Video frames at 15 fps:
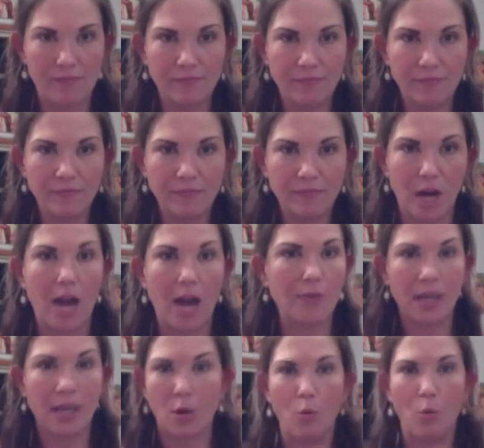right? I was
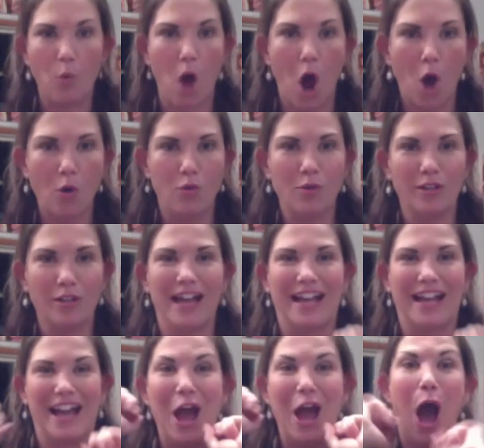like, whoa, like,
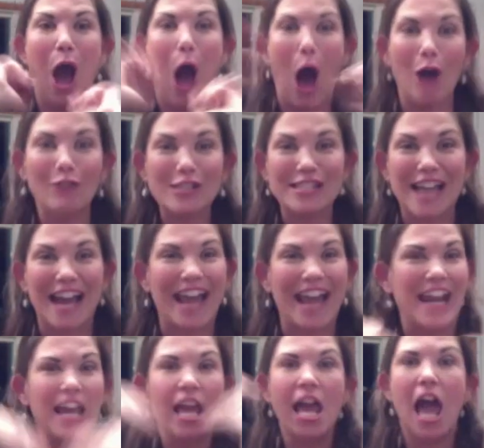all of a
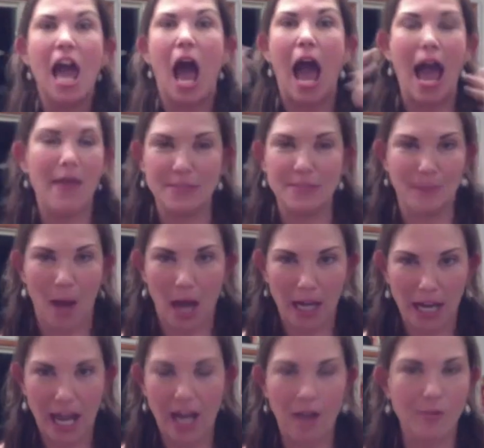sudden I had this
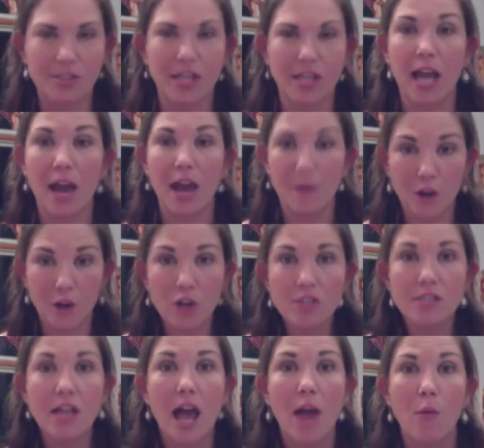body, and I was like, at first
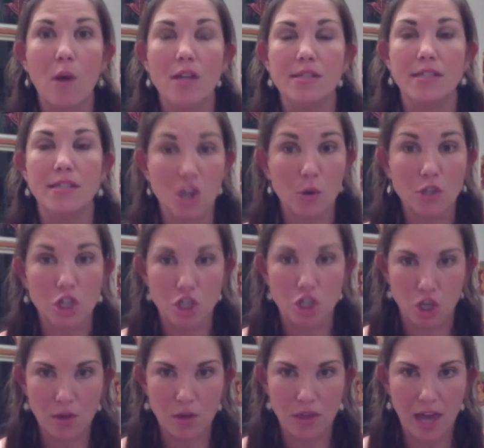didn't know what to do
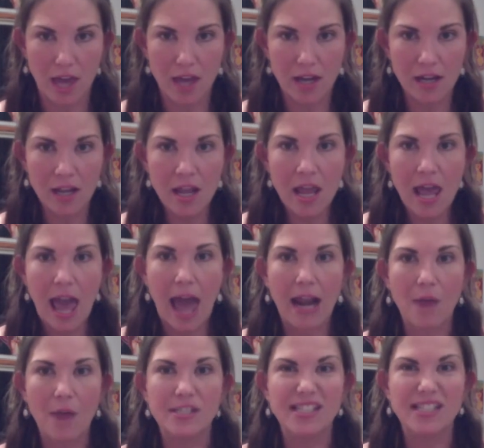with it, and I
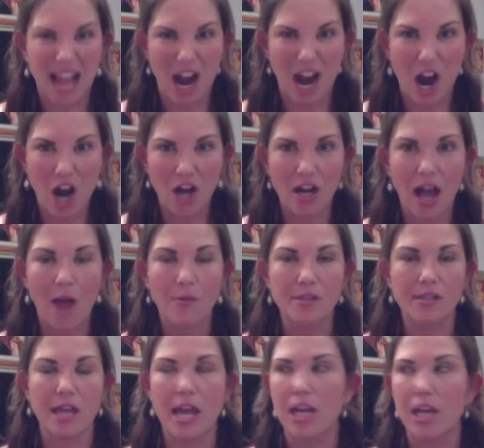was scared, I was
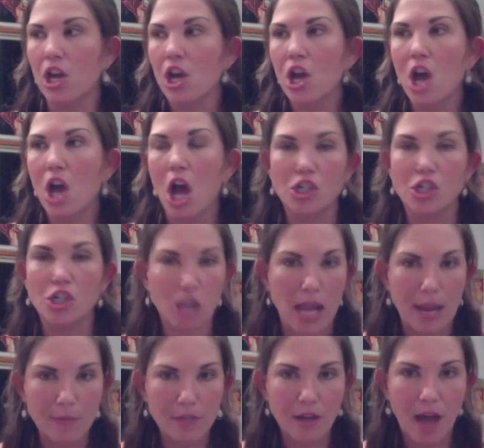like
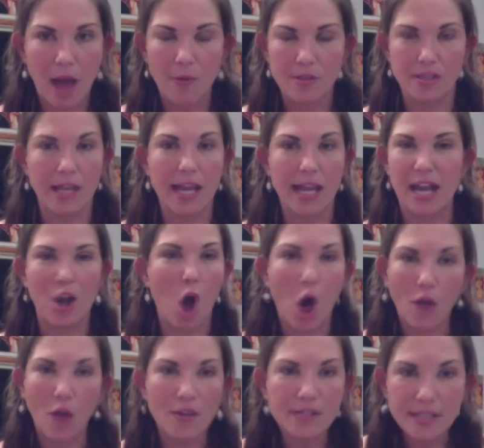ashamed, I was like getting all
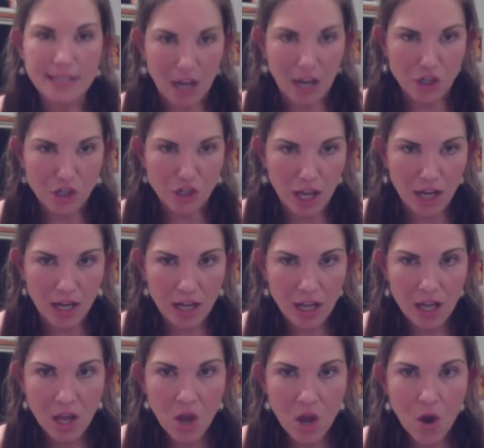this attention
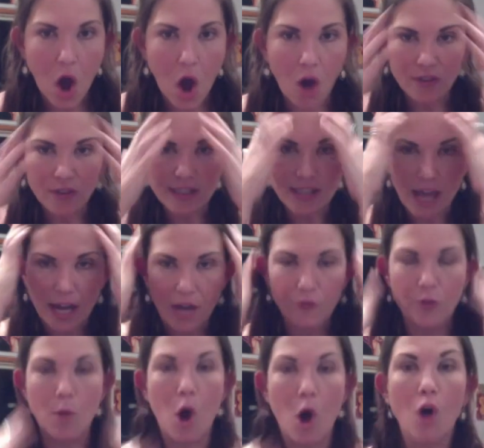all of a sudden
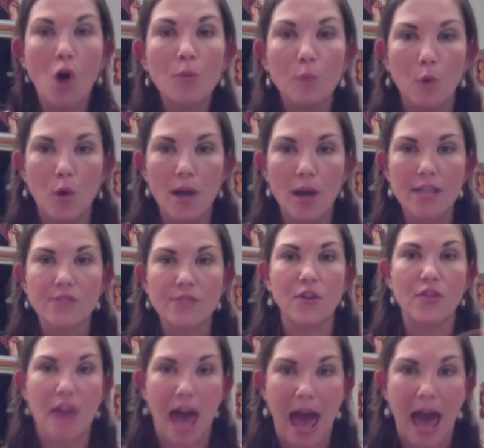from all the boys for
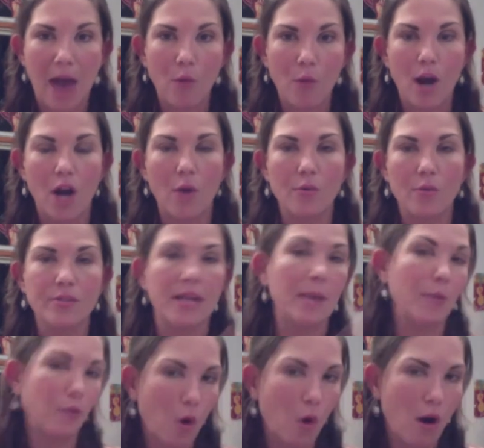that, where it was like,
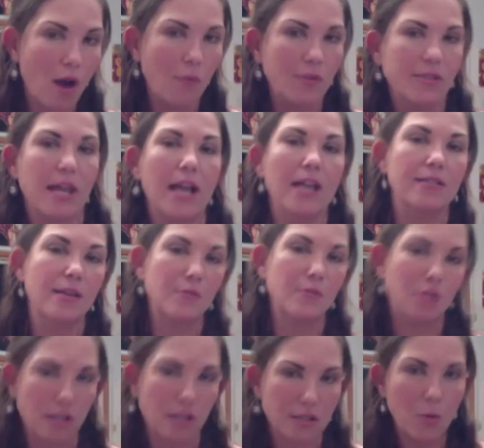before it was like, because I was
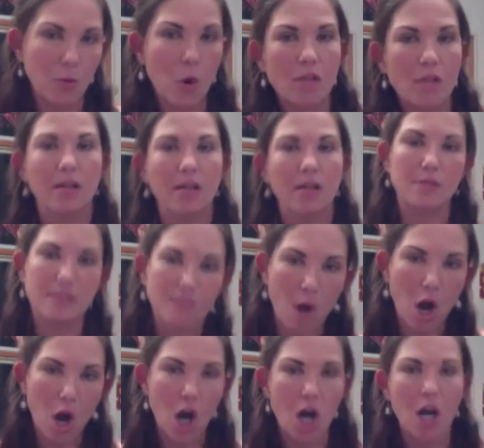good at sports and I was
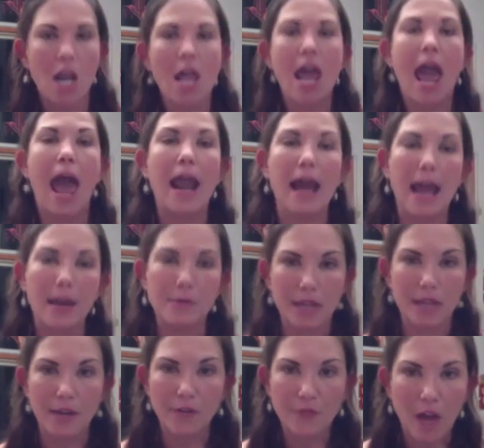smart and I was
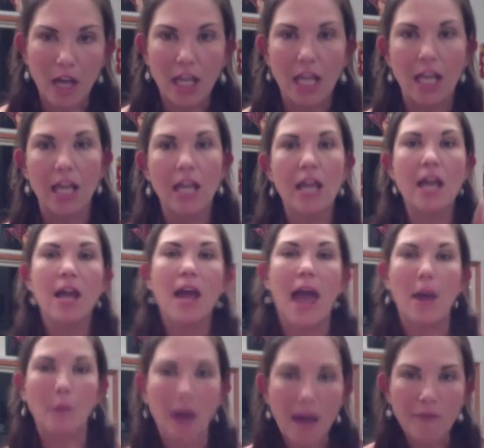like funny and
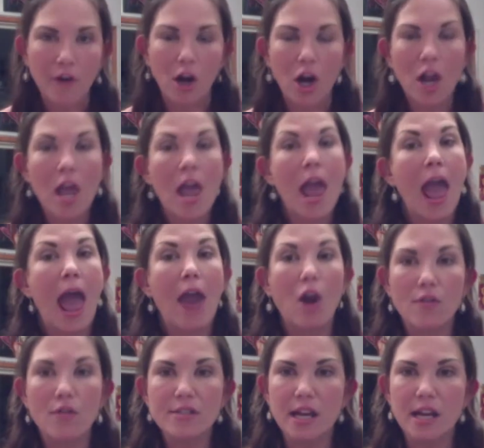whatever. And all of
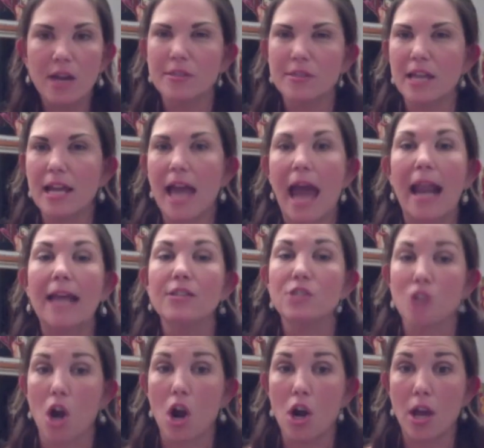a sudden I was like, and I
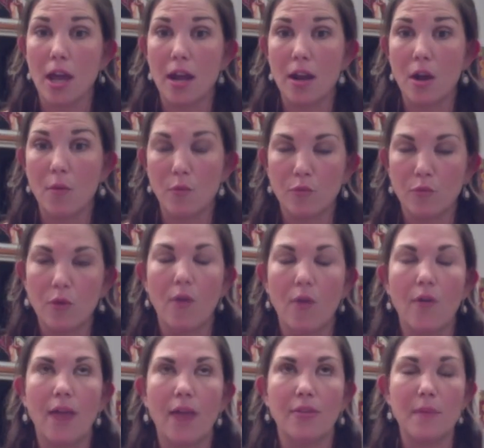started
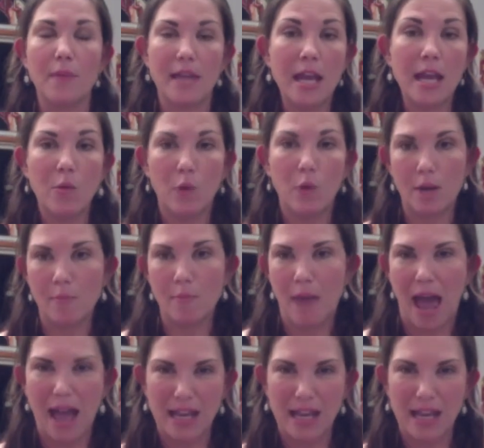at the beginning wearing baggy